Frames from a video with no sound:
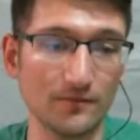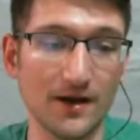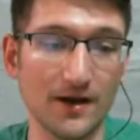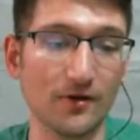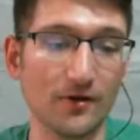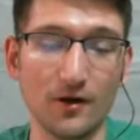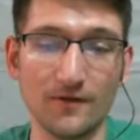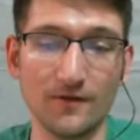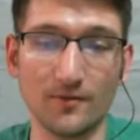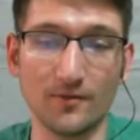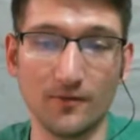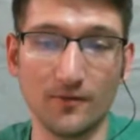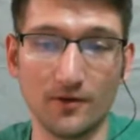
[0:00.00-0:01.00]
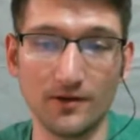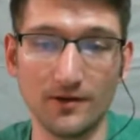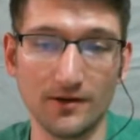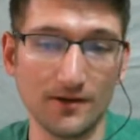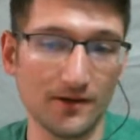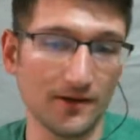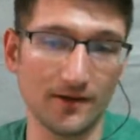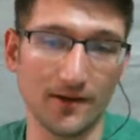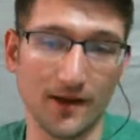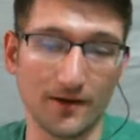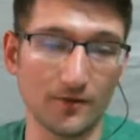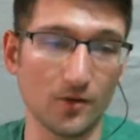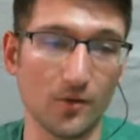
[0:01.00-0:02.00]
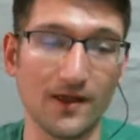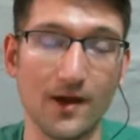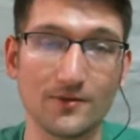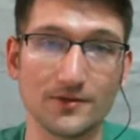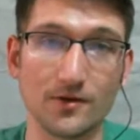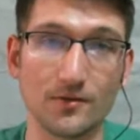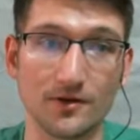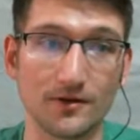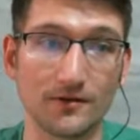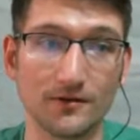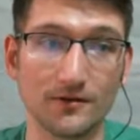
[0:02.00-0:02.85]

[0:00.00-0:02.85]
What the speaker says: Never heard of him before. I don't know why that was going on.